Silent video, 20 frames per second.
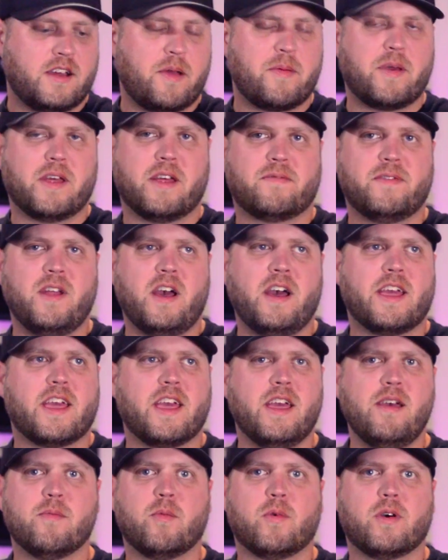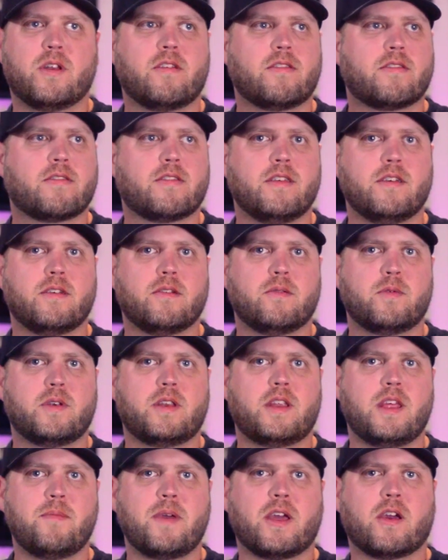I mean, if not him, what is the
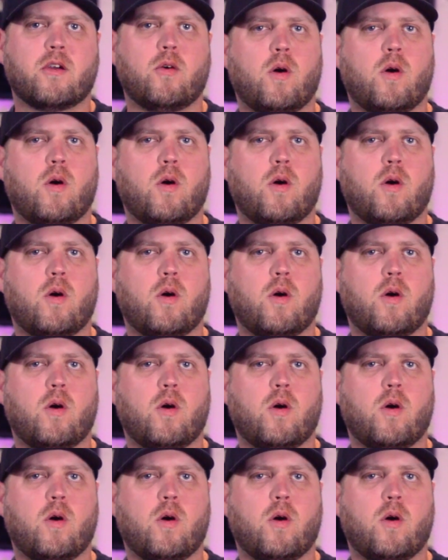redeeming